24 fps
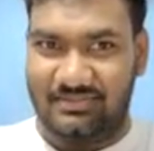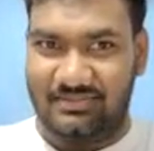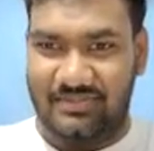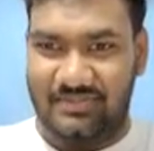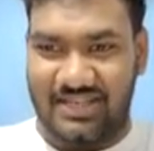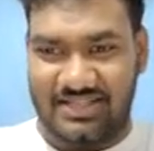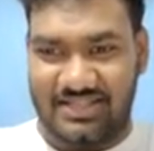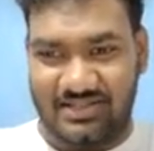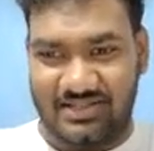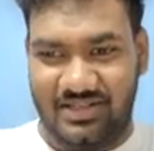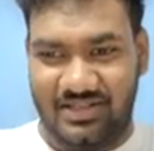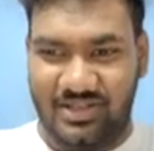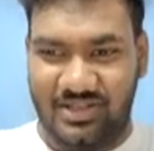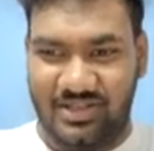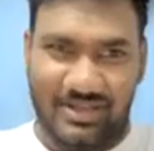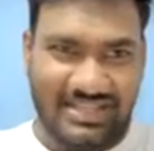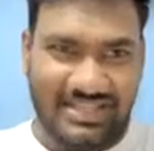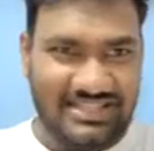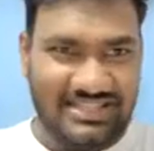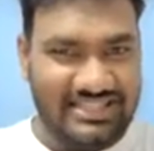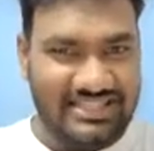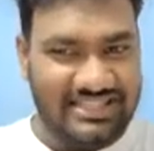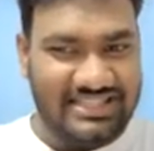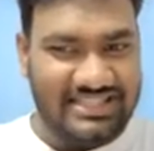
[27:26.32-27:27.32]
based on the
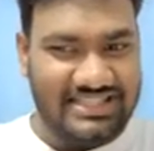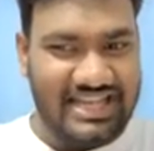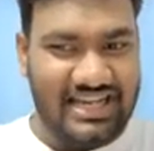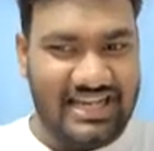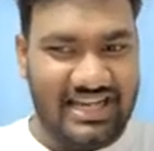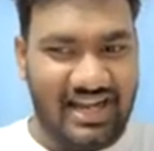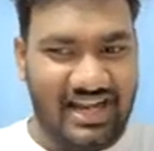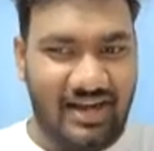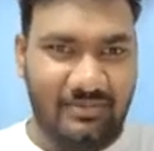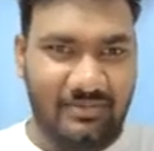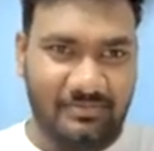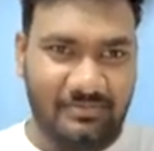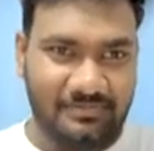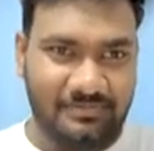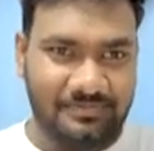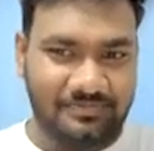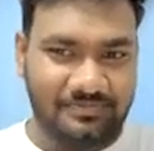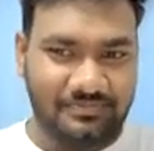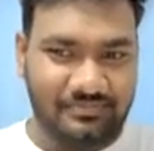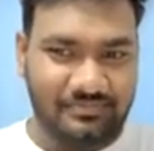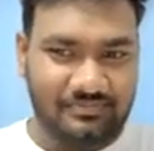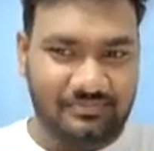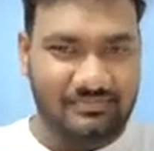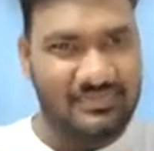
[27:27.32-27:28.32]
questions that come,
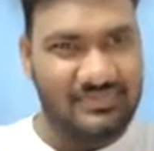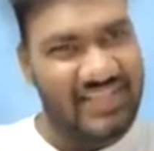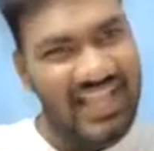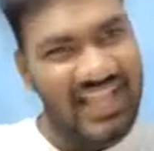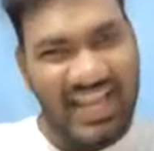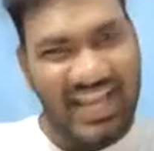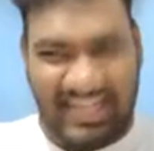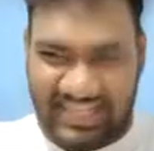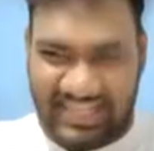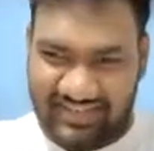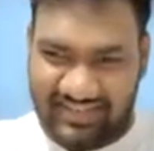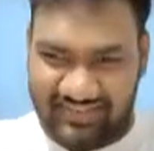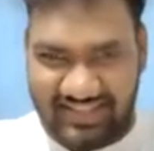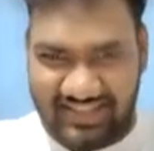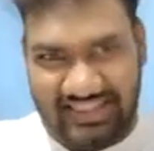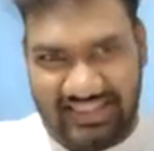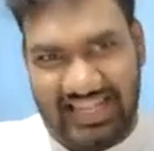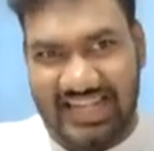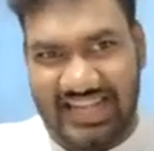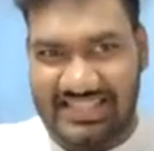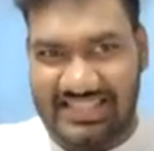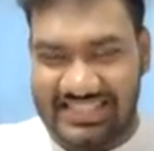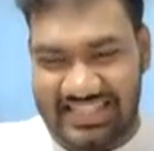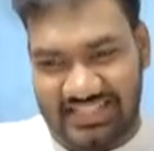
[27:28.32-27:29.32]
and given
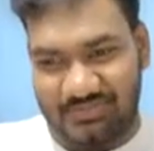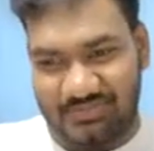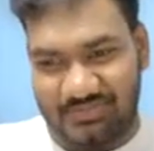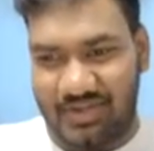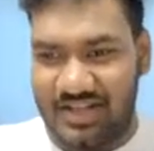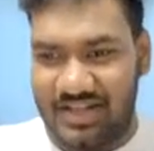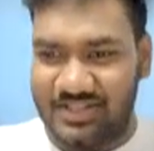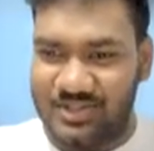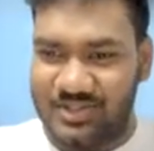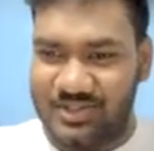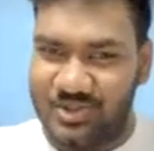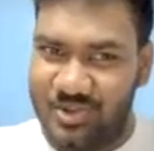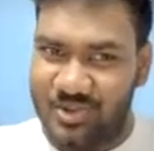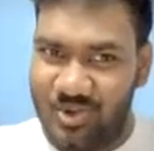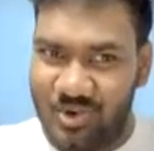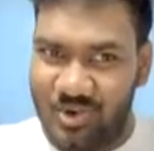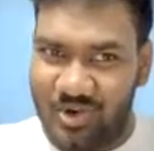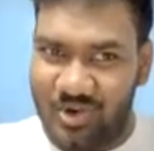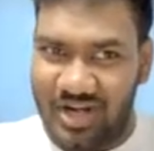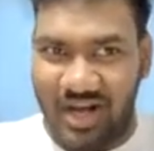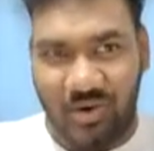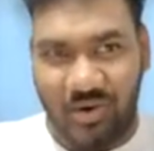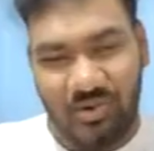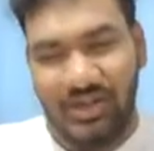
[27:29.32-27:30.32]
that 6 months to go
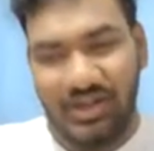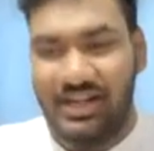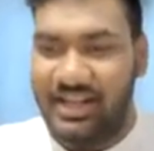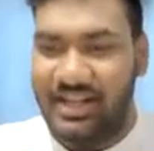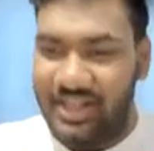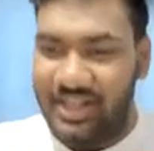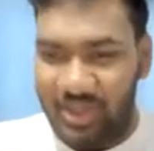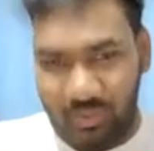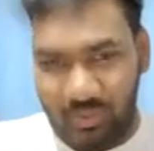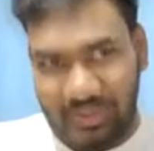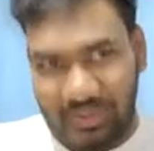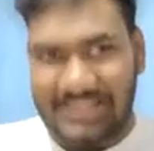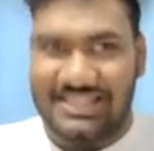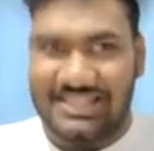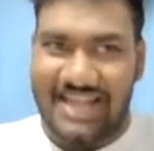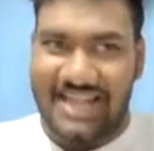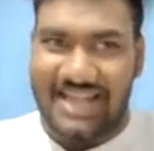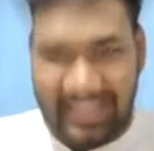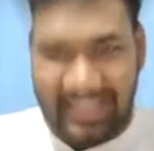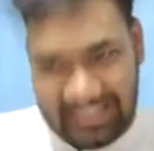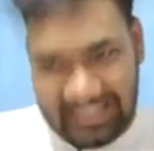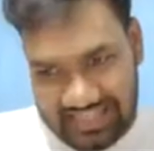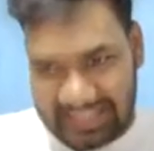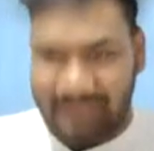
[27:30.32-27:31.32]
now, you will
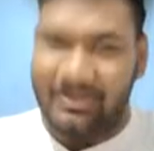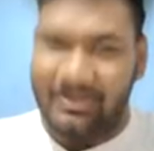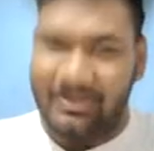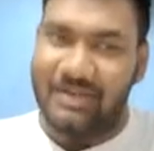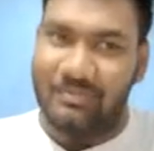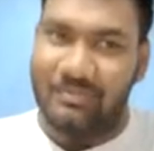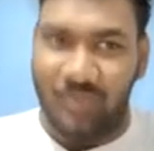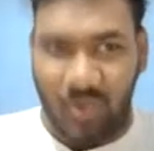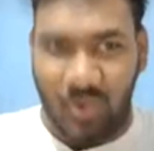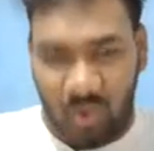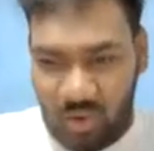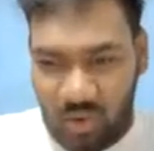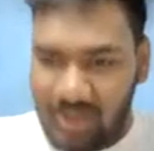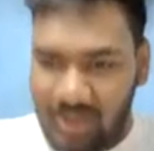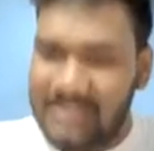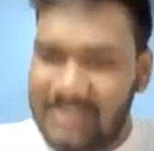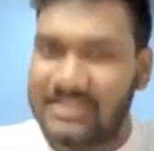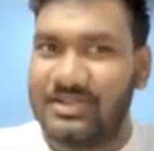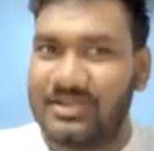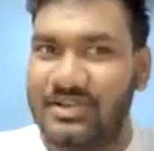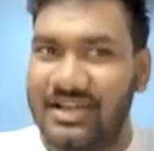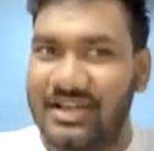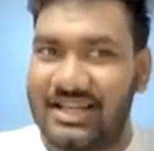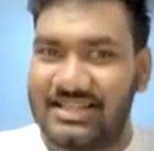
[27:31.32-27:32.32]
study a little bit more
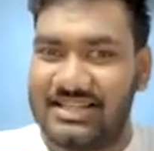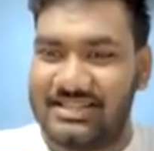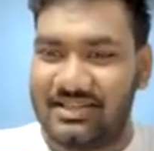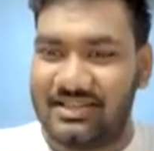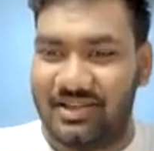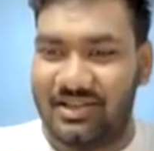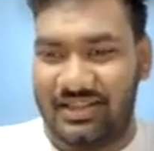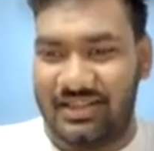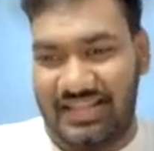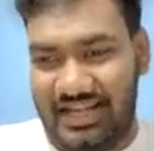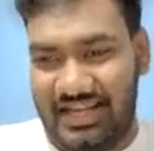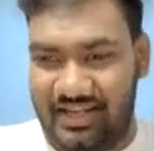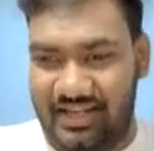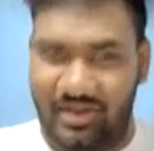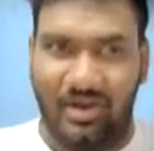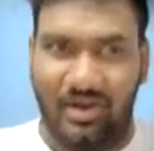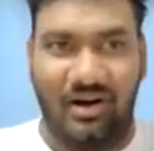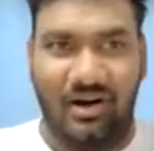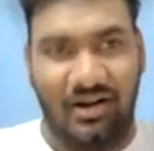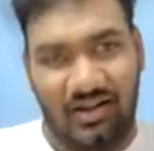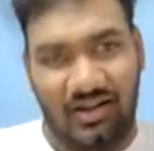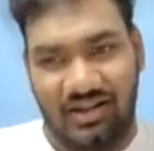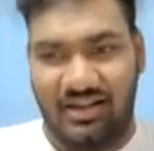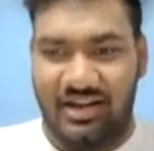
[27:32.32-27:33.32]
also, no, guys. Not that
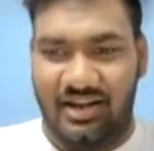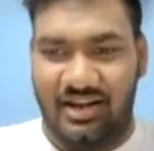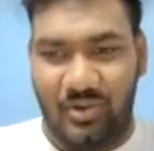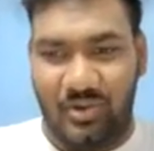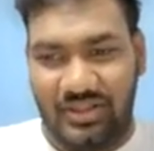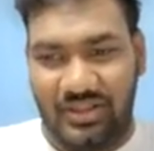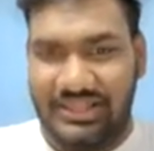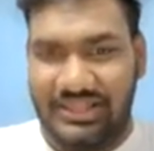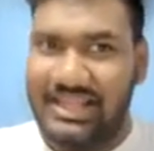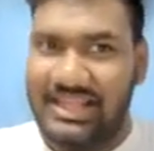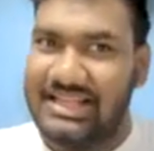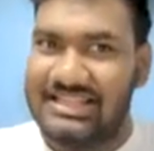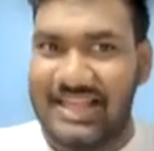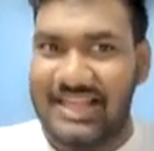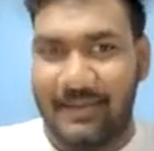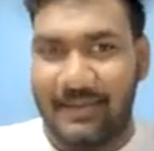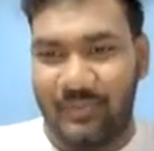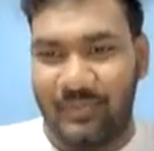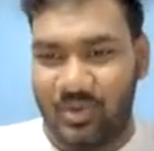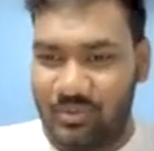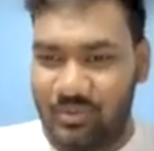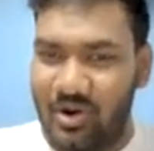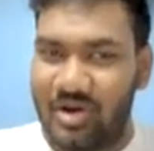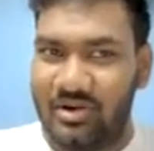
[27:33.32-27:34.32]
you're doing the exam
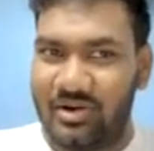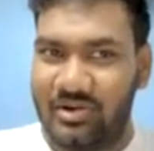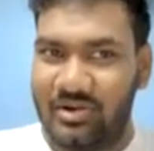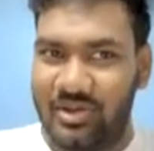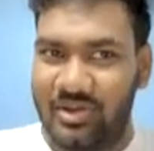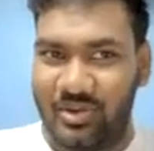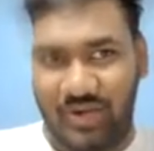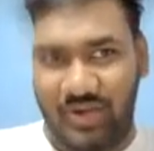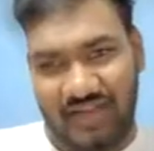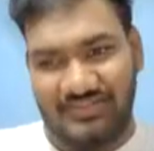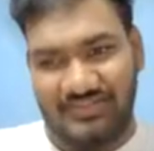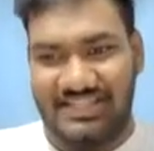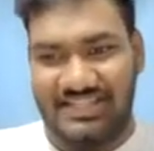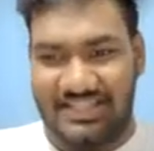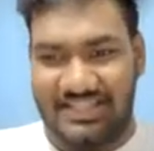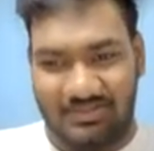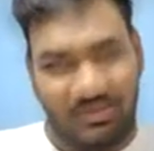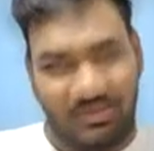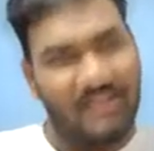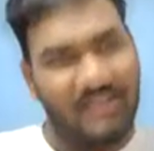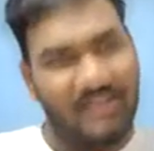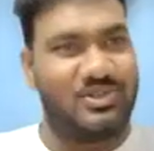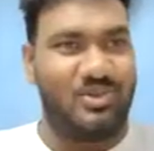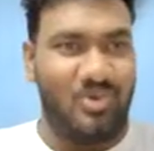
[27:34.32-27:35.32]
tomorrow, no, you have 6
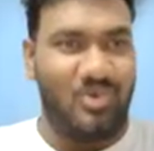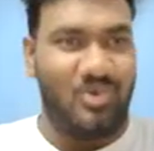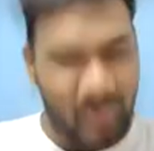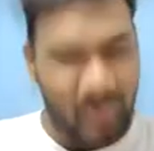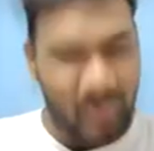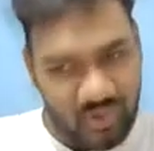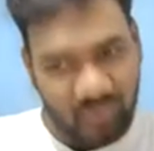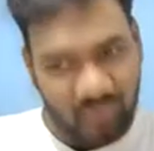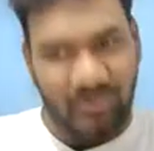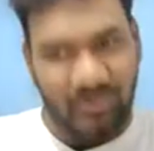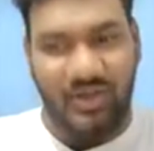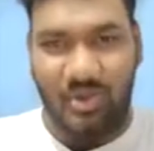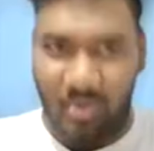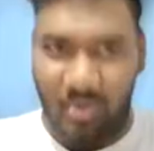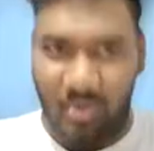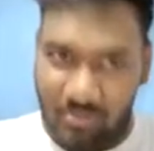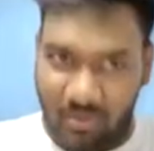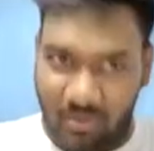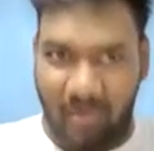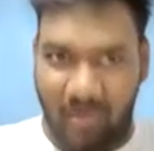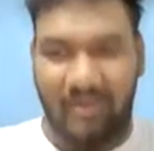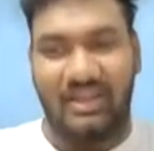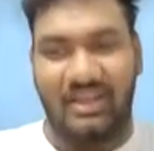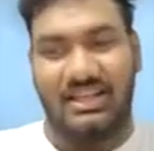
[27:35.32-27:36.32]
months to go. You will do
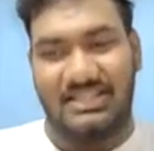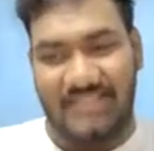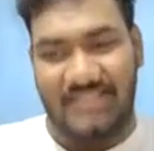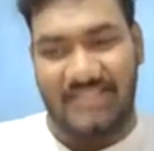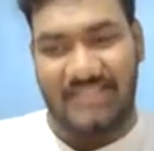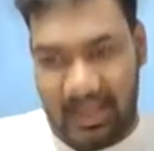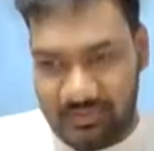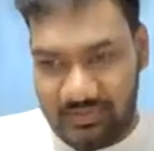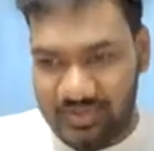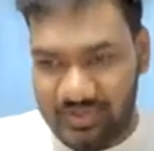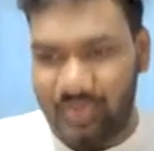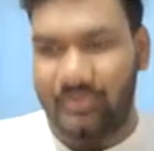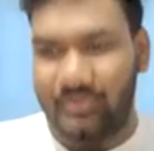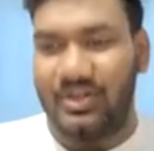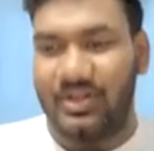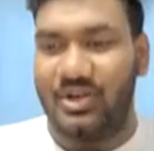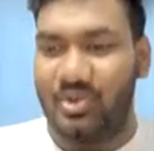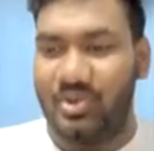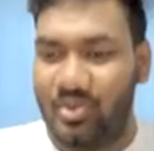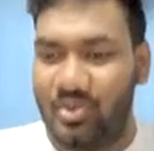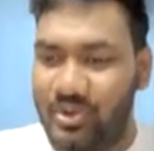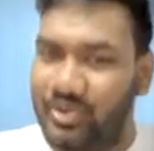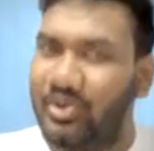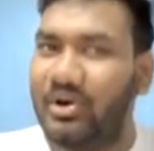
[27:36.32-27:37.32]
mock exams, you will
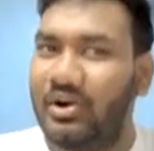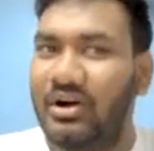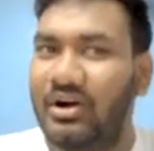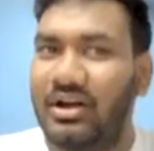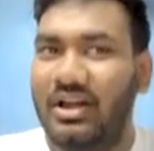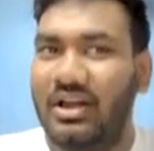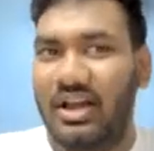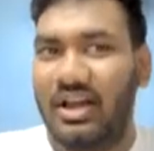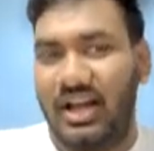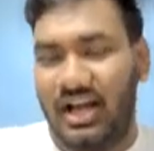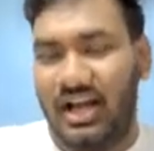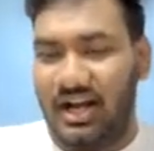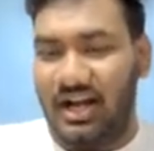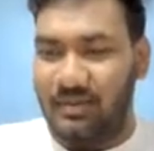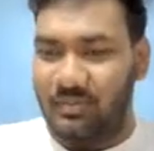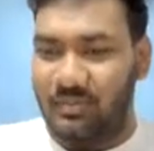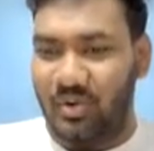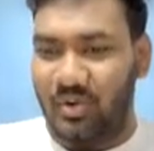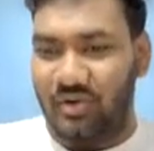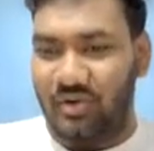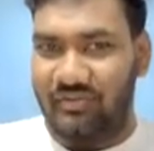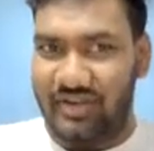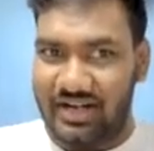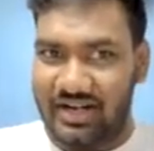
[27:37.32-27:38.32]
do, you know,
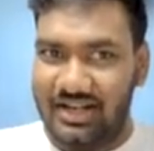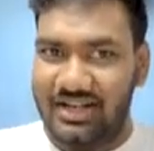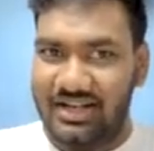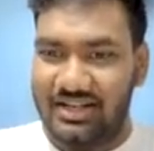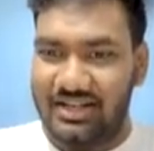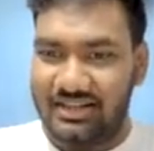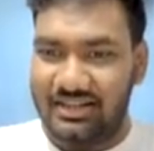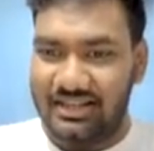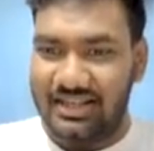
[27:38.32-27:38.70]
more work.